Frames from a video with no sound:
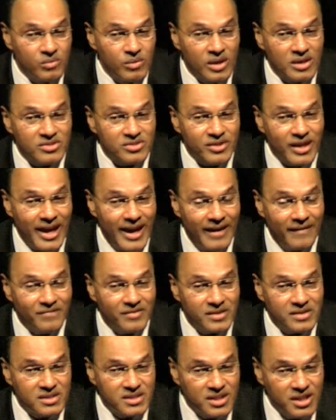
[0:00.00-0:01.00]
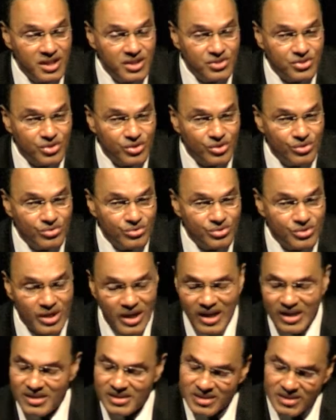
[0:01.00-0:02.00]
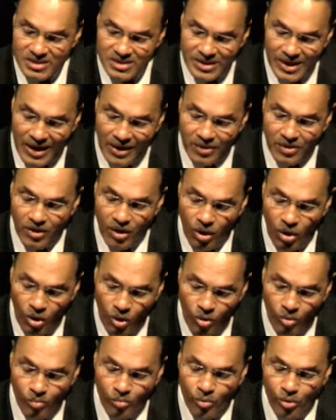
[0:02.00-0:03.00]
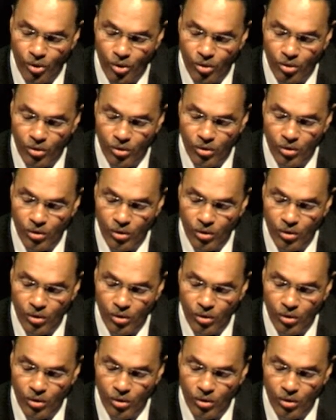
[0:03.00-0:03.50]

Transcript: was to have the teachers send the homework